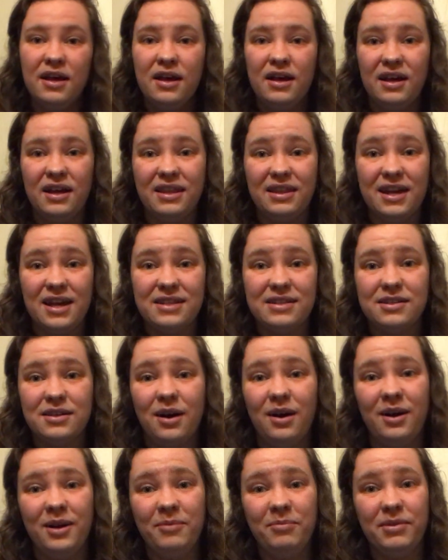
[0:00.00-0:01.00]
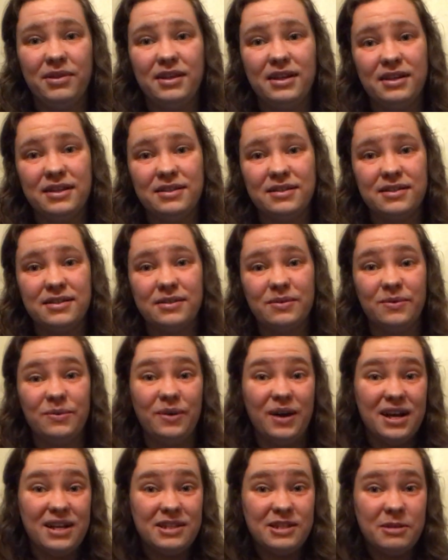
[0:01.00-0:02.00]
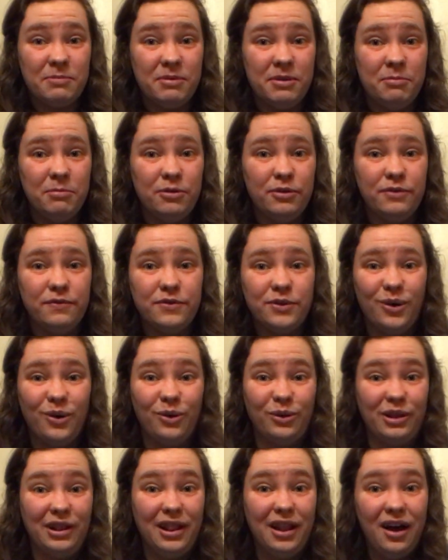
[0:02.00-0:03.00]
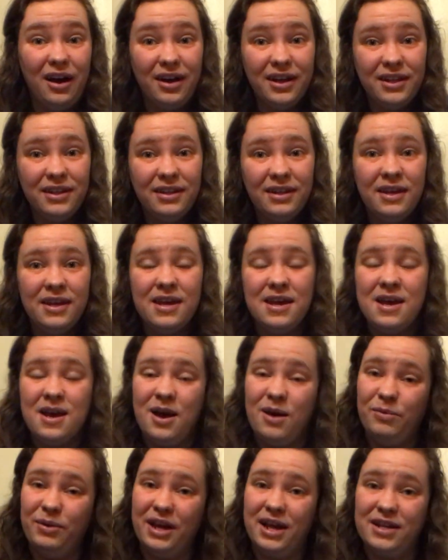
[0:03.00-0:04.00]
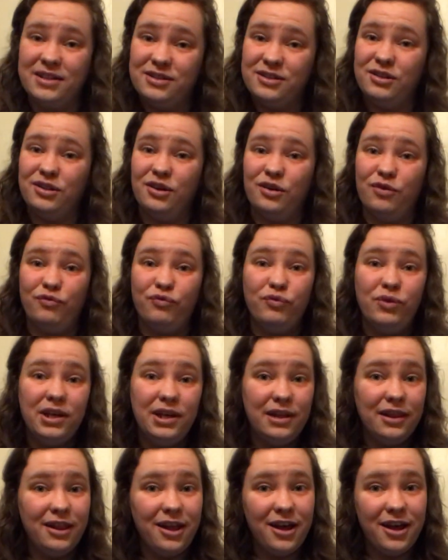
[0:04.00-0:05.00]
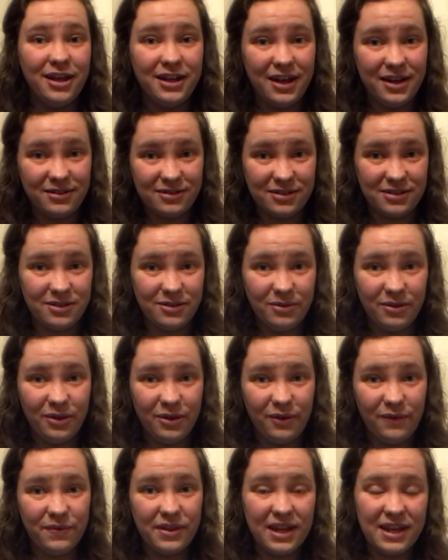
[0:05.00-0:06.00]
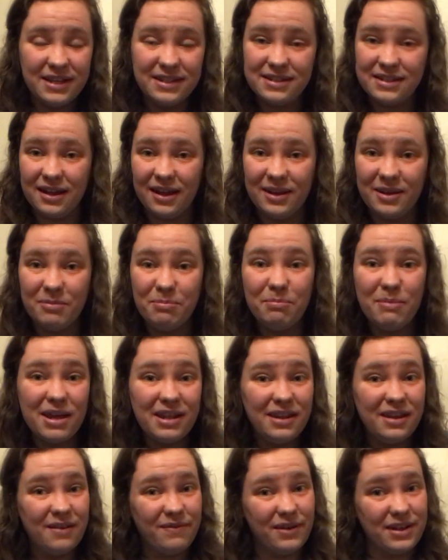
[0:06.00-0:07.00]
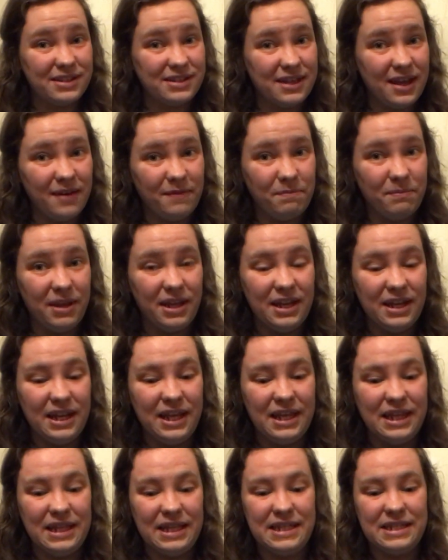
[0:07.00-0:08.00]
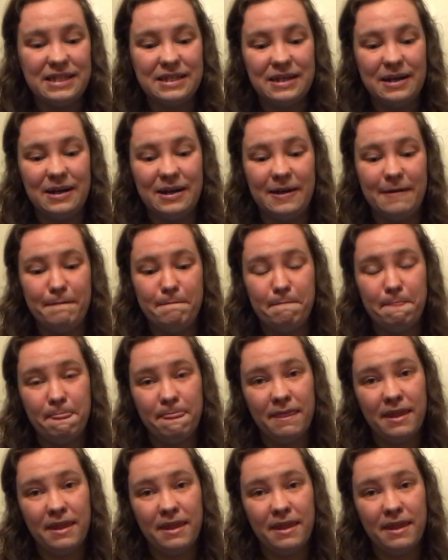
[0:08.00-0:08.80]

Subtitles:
At that time, things all had to be moved online. We had to relearn how to do a lot of things, like many of us have been in this time.